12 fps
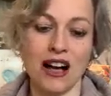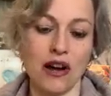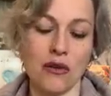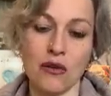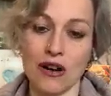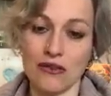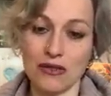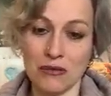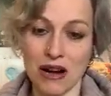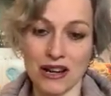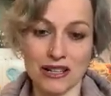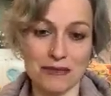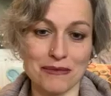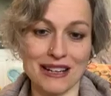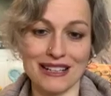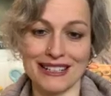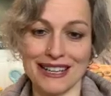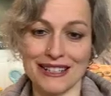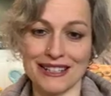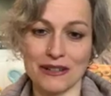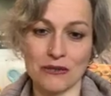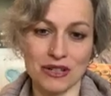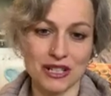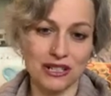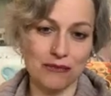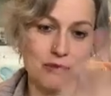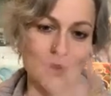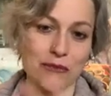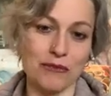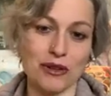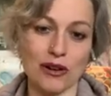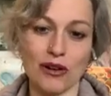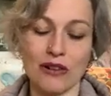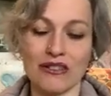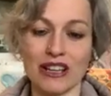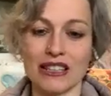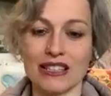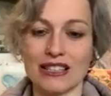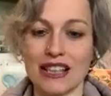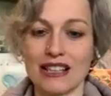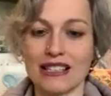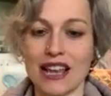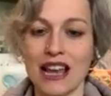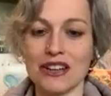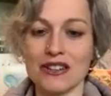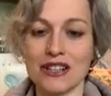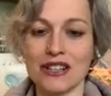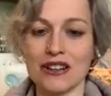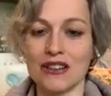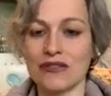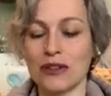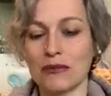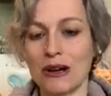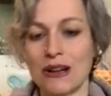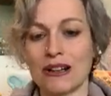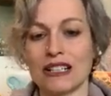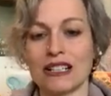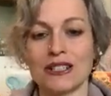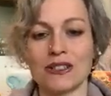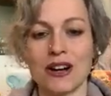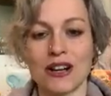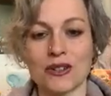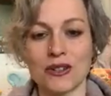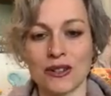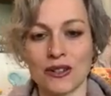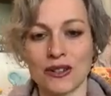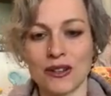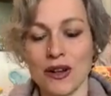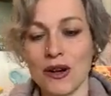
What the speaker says: or a Vipassana meditation, which is more observing the sensation of your bodily structure,